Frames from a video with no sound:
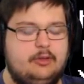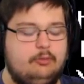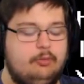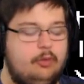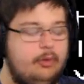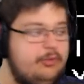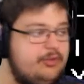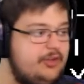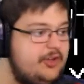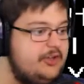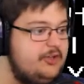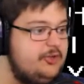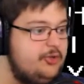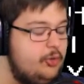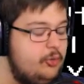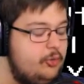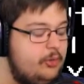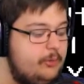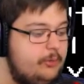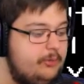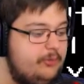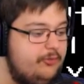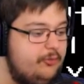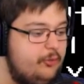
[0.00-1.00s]
What was I
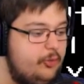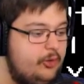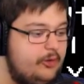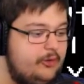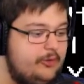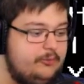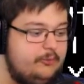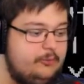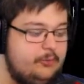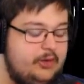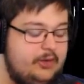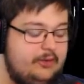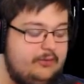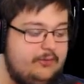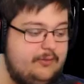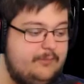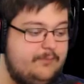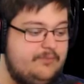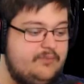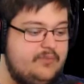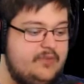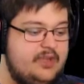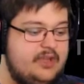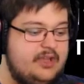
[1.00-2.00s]
doing before? Whatever.
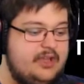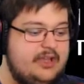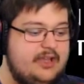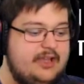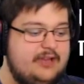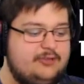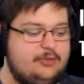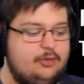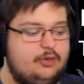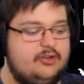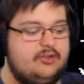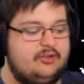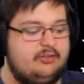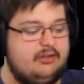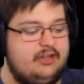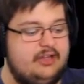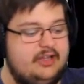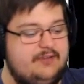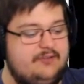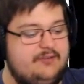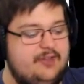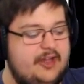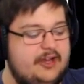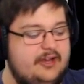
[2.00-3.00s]
It sure is a
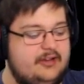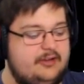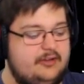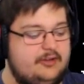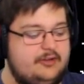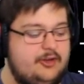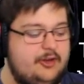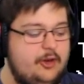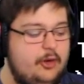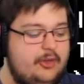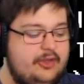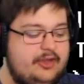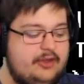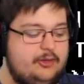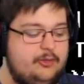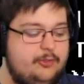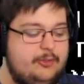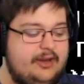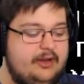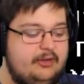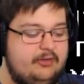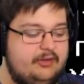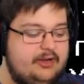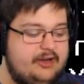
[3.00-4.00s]
relief that to know that you
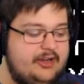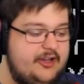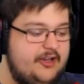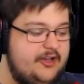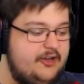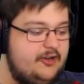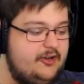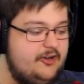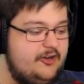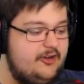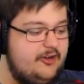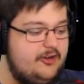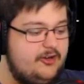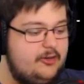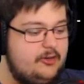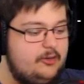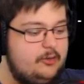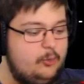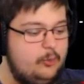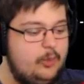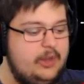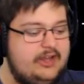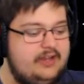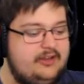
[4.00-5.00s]
made it right here.
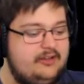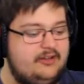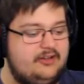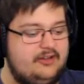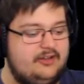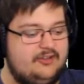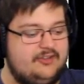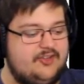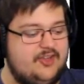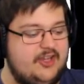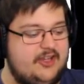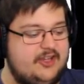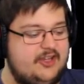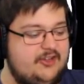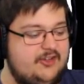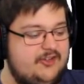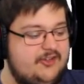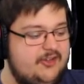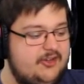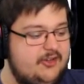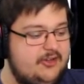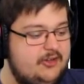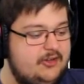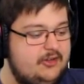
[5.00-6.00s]
Wait a second.
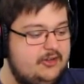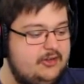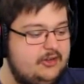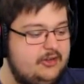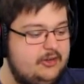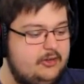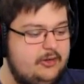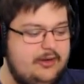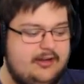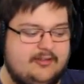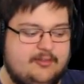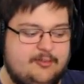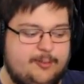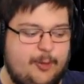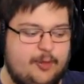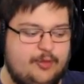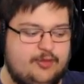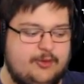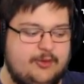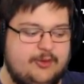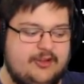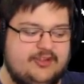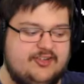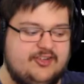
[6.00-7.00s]
You're not
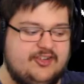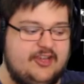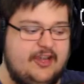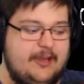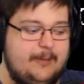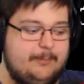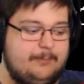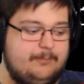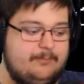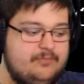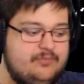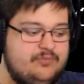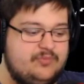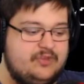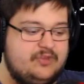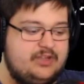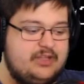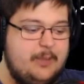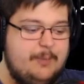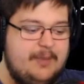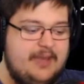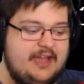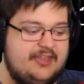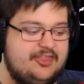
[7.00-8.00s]
supposed to escape.
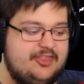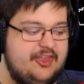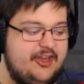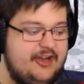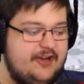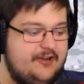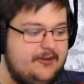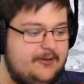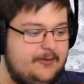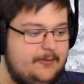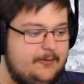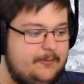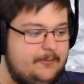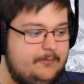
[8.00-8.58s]
Get back there.